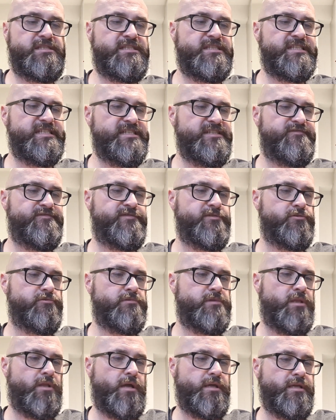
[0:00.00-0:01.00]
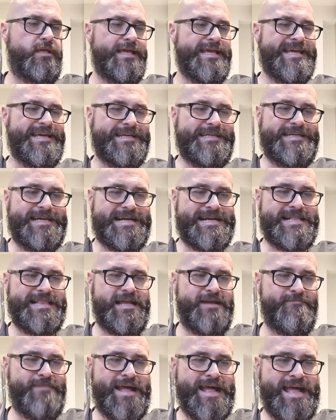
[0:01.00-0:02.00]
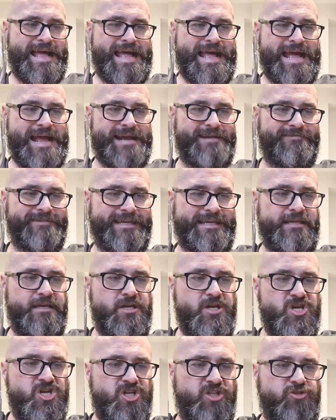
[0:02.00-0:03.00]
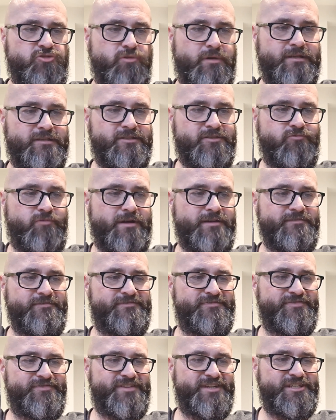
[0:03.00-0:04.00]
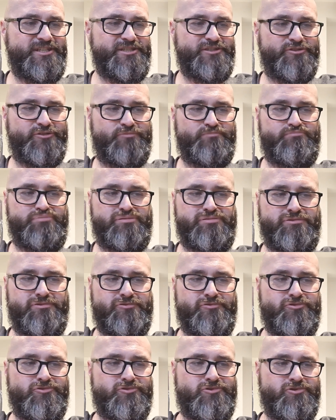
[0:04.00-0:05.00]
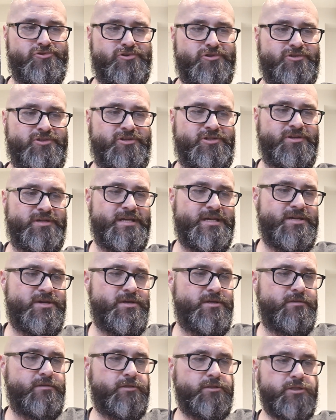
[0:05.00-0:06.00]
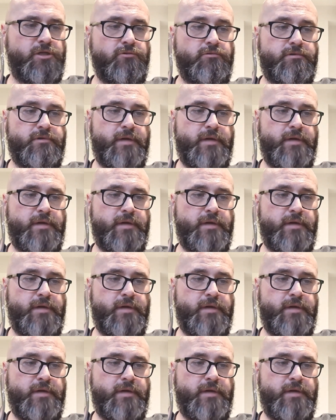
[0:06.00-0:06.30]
seafood like calamari, grilled white fish or pork. Also